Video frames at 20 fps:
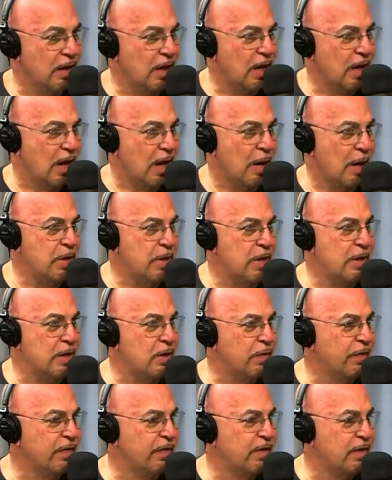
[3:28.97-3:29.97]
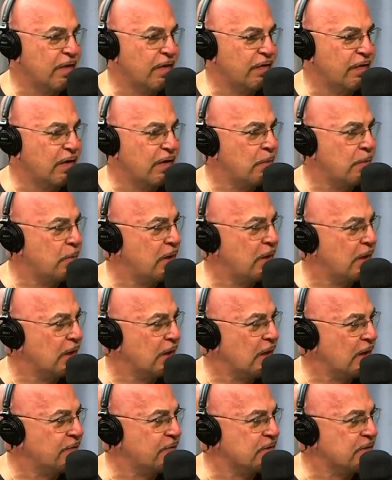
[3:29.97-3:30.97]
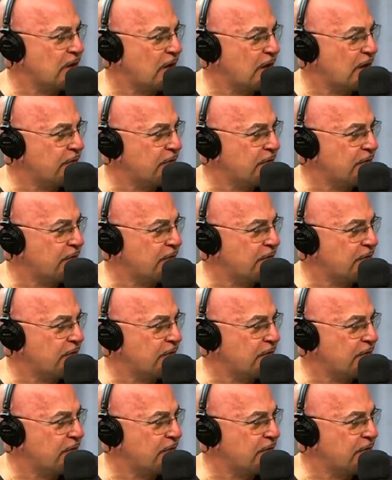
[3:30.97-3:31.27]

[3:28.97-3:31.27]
yeah i mean you've you've seen me i've just